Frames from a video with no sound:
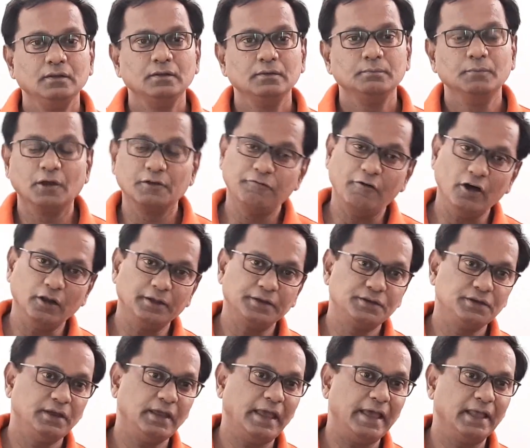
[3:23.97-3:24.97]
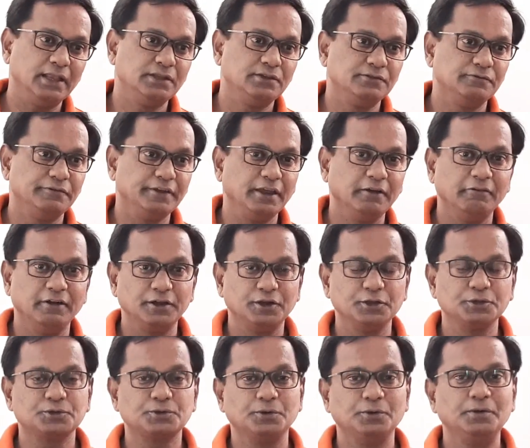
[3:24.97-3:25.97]
Morphology, as we have
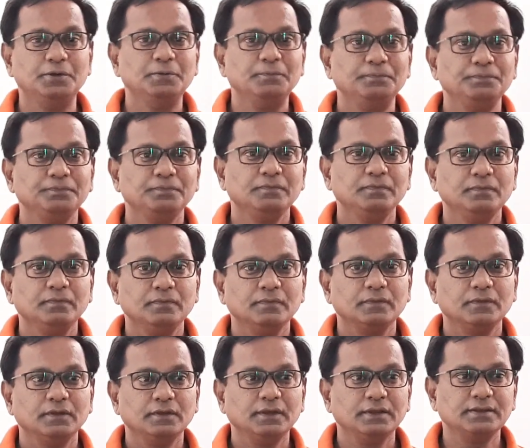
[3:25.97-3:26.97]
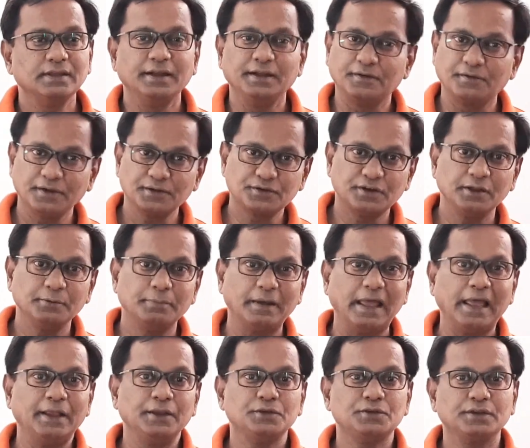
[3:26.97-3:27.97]
understood, is an interesting
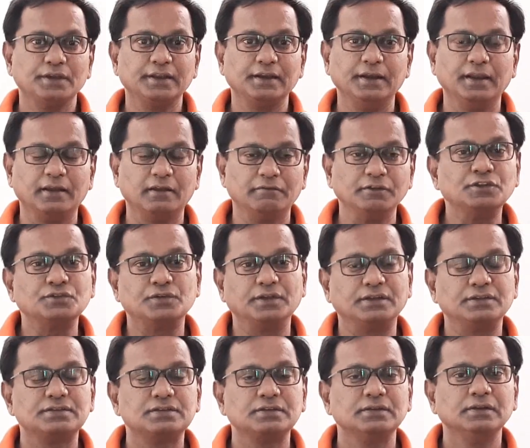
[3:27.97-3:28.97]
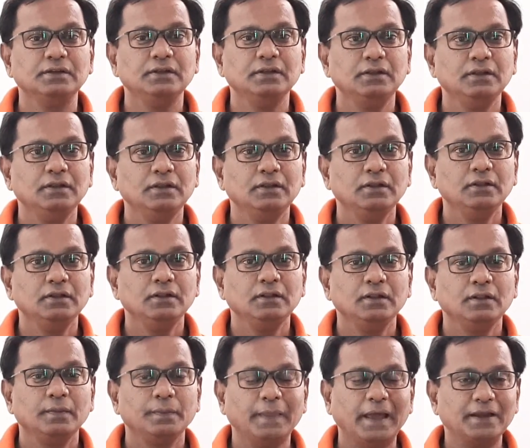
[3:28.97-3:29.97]
branch in linguistics
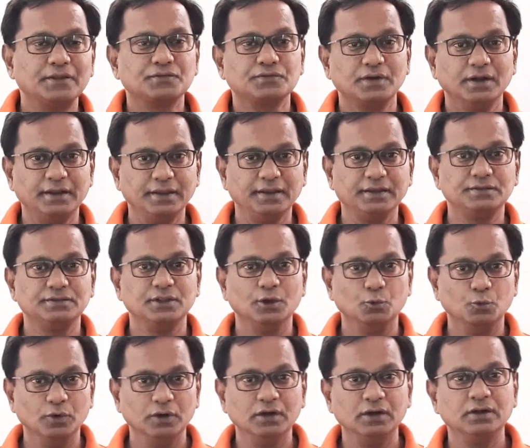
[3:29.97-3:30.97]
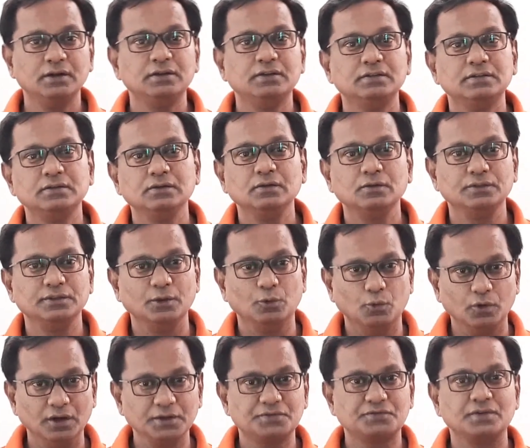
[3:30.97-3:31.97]
that studies the words, the
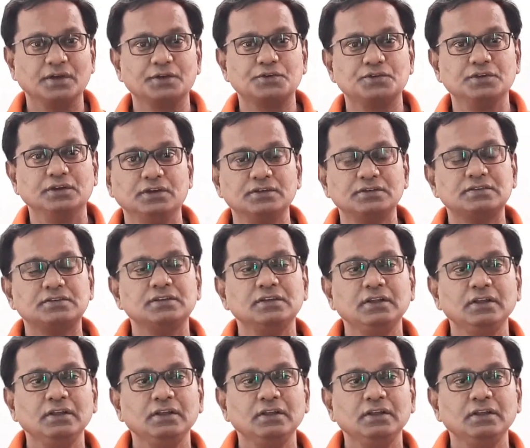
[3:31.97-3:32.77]
word structures,